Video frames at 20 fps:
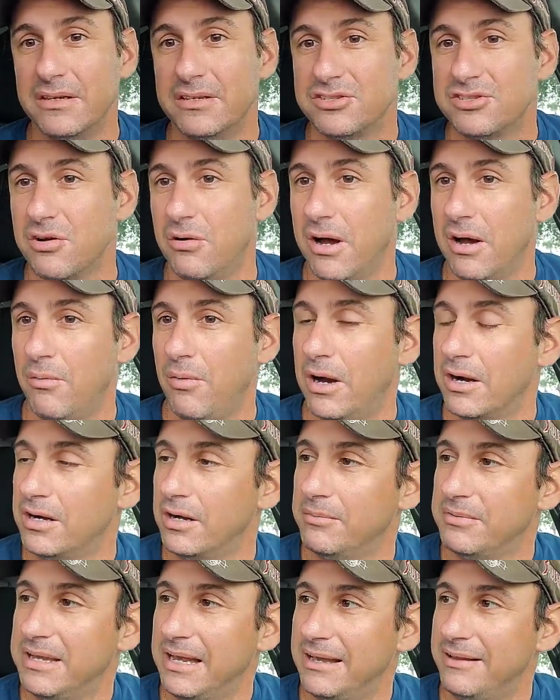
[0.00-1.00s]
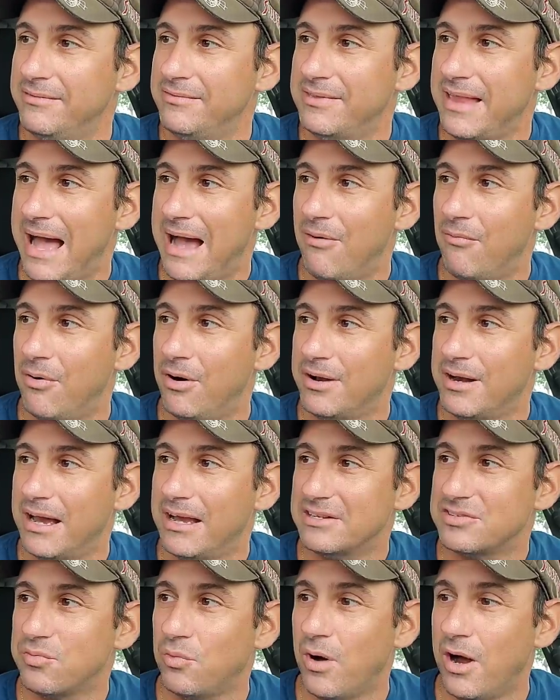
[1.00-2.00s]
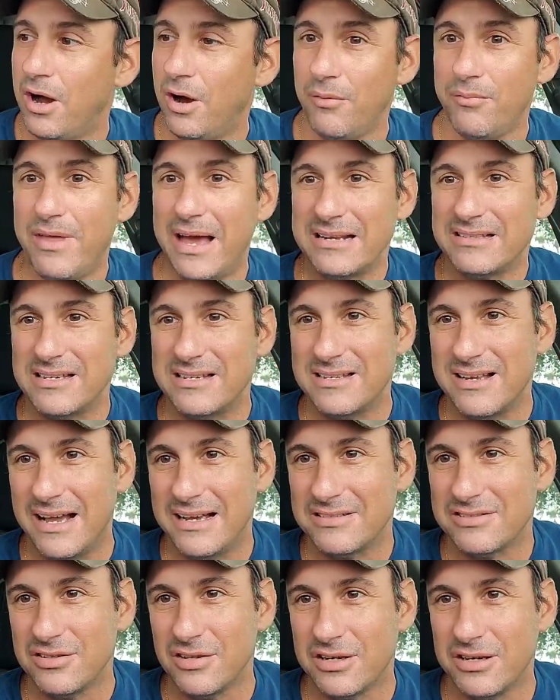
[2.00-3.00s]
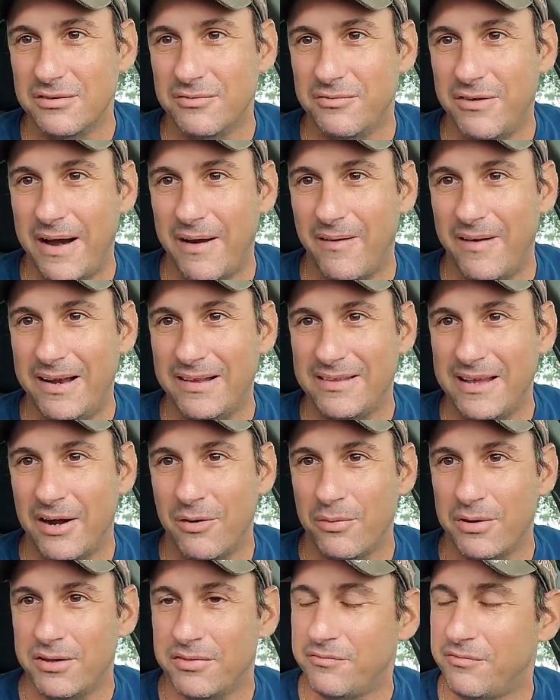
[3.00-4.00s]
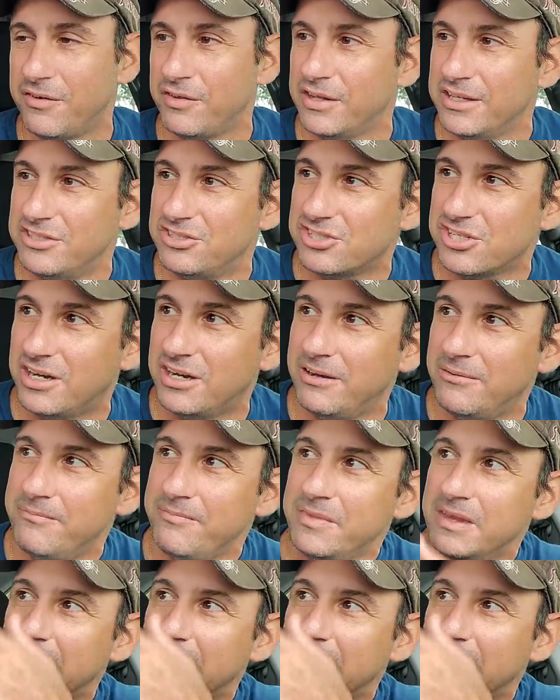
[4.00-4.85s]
So I wound up getting that one as well. That's a nice looking variant there with Felicia